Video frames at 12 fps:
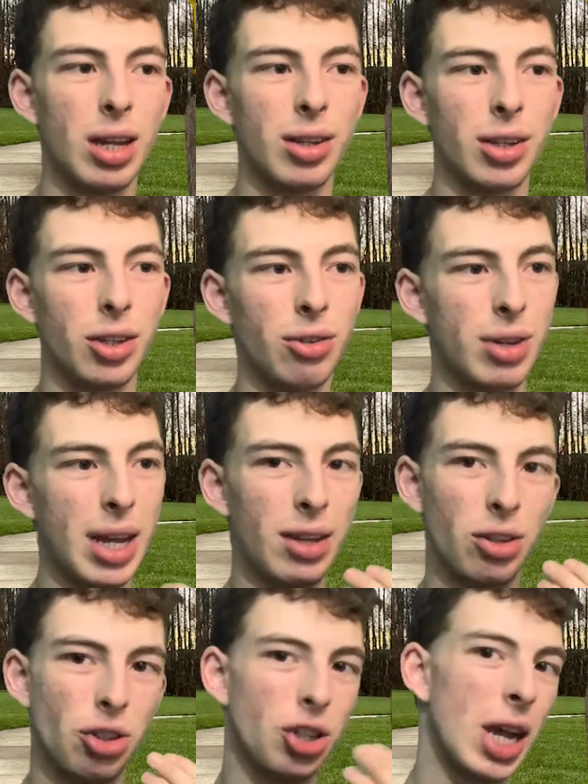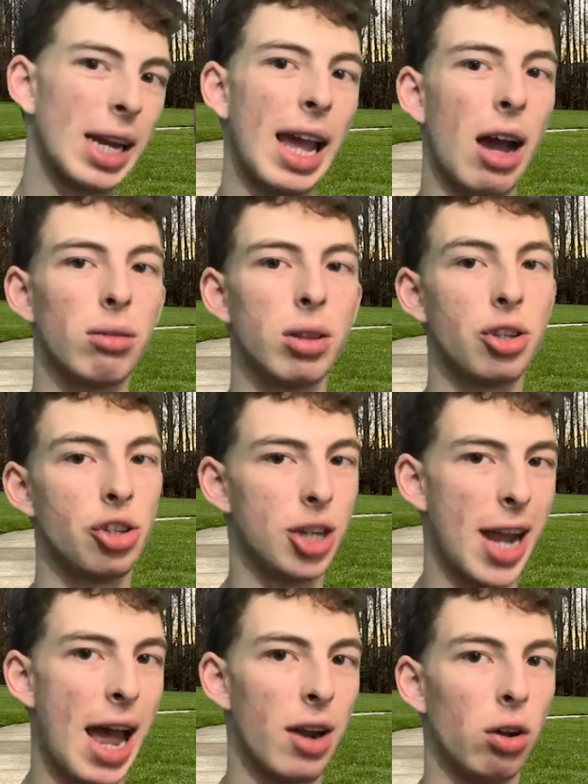you can check out the
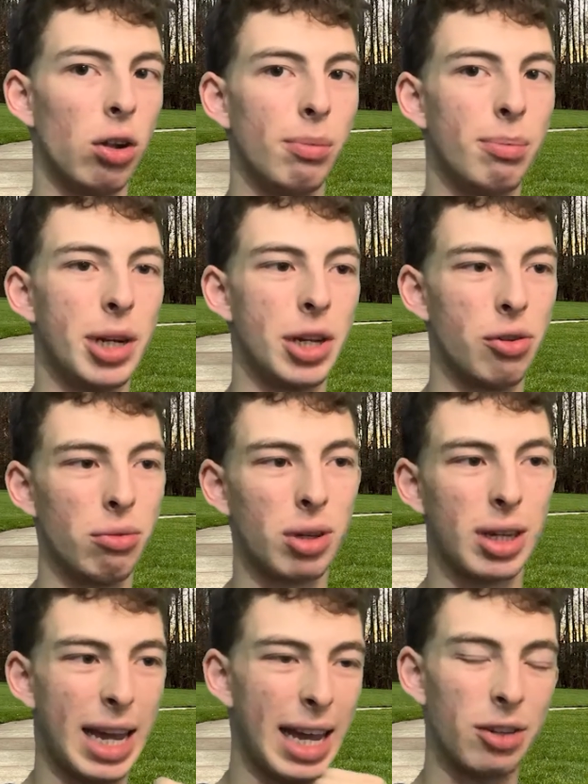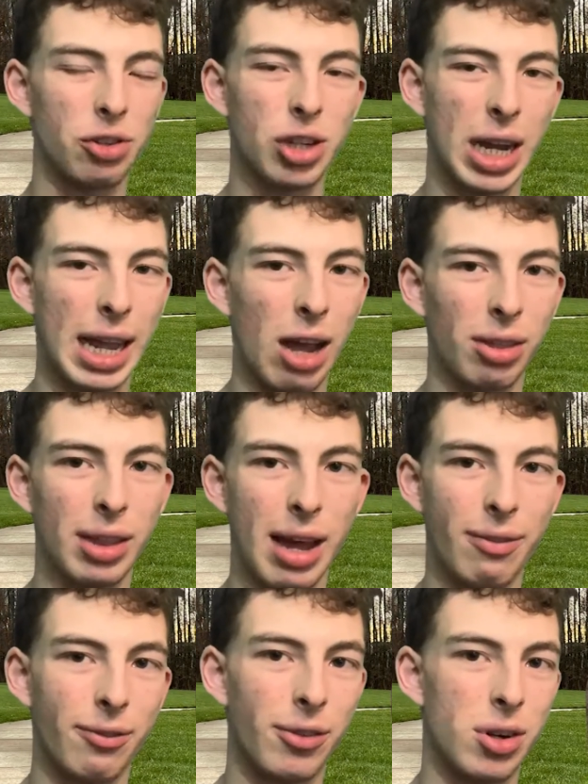channel, but you can't check out
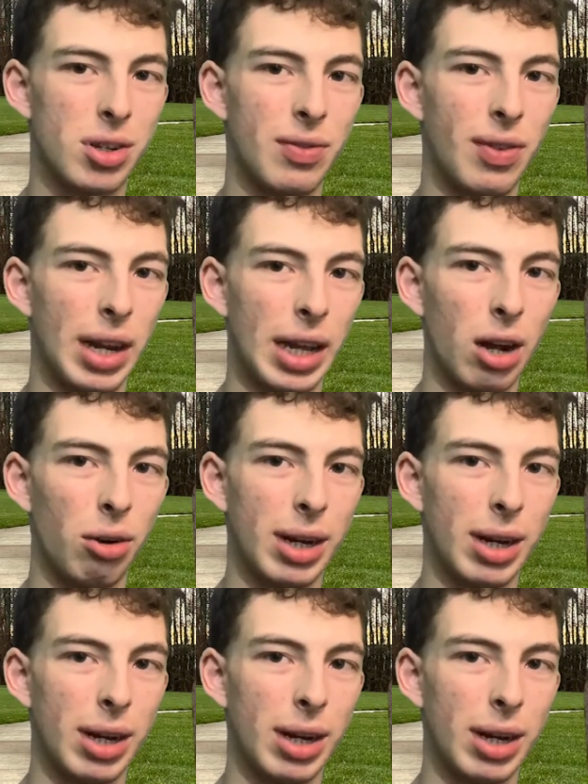that first video.